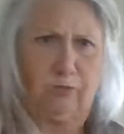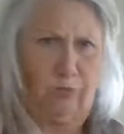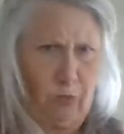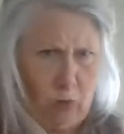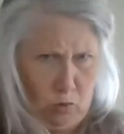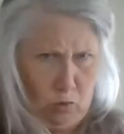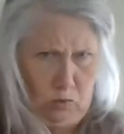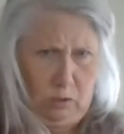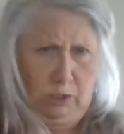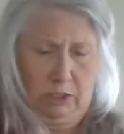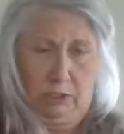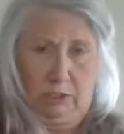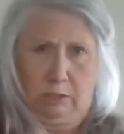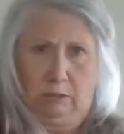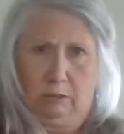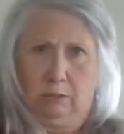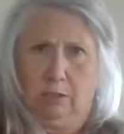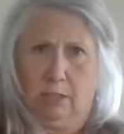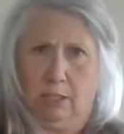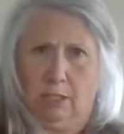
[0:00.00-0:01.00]

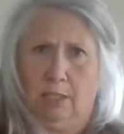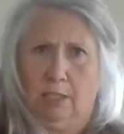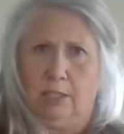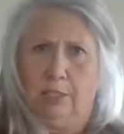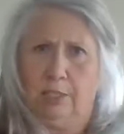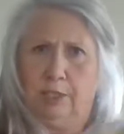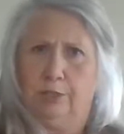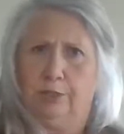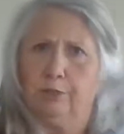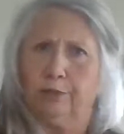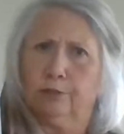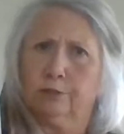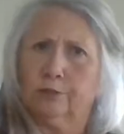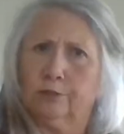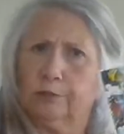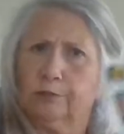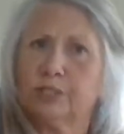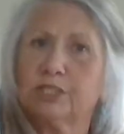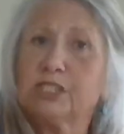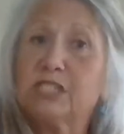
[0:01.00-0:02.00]
frozen.
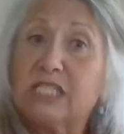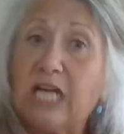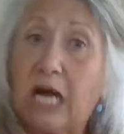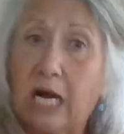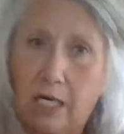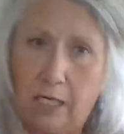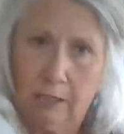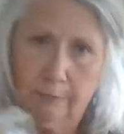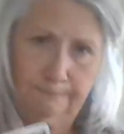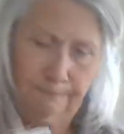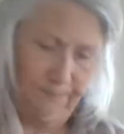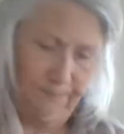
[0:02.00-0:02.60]
You're stuck.